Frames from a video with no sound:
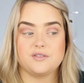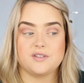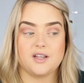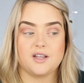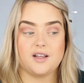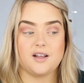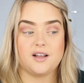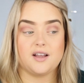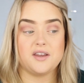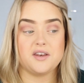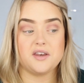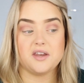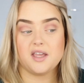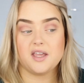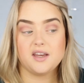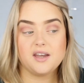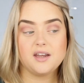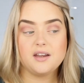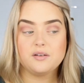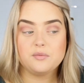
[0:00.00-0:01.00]
like a
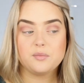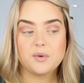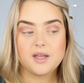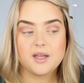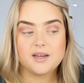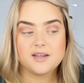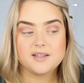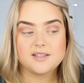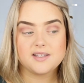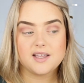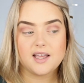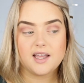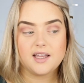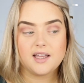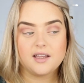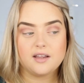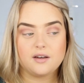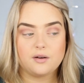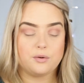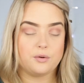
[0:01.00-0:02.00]
Canadian way to
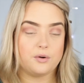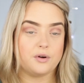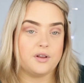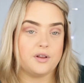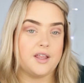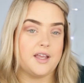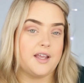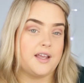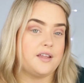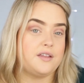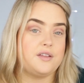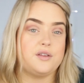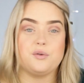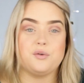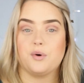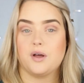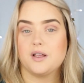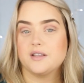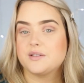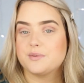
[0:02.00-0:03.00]
say it or like a
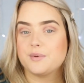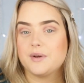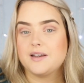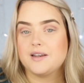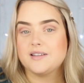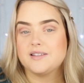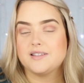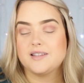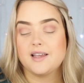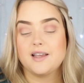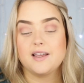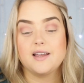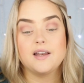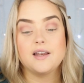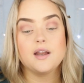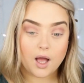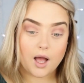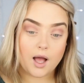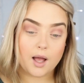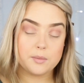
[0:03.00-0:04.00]
US way to say
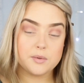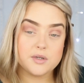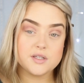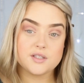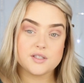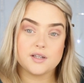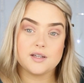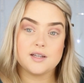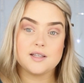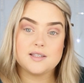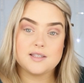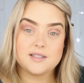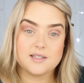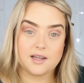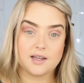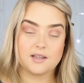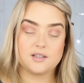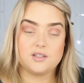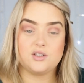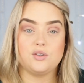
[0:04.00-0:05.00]
it. I'm just gonna
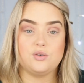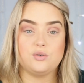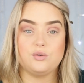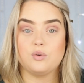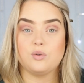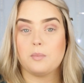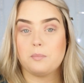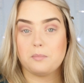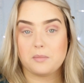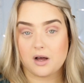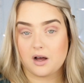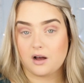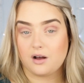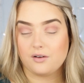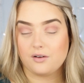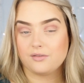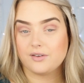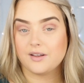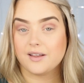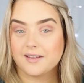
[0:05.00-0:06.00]
stick to
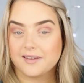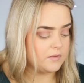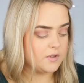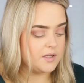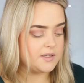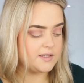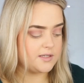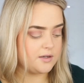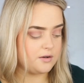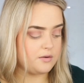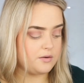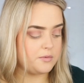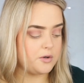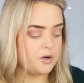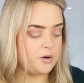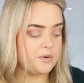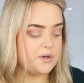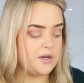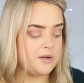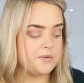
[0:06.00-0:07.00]
mauve. So I'm
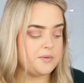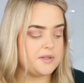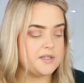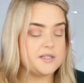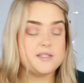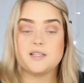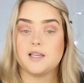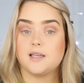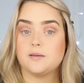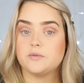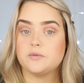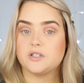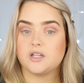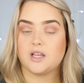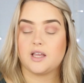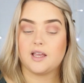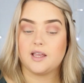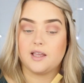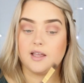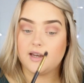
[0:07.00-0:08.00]
going in with the same
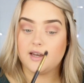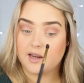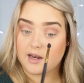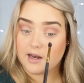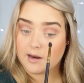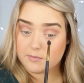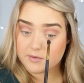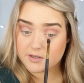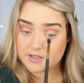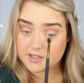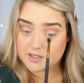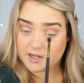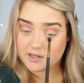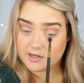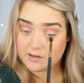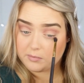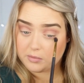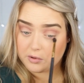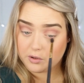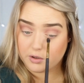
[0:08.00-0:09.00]
shade, and I'm just kind
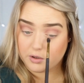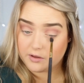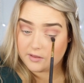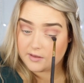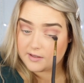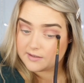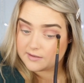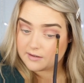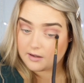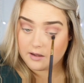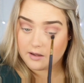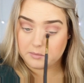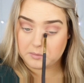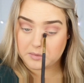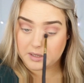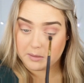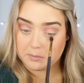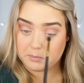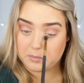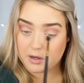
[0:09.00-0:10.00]
of pulling this on
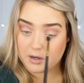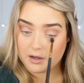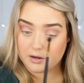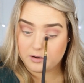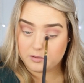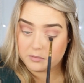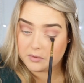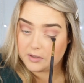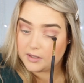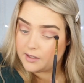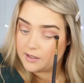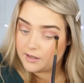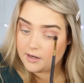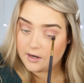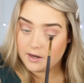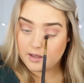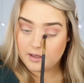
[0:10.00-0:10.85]
my bottom lid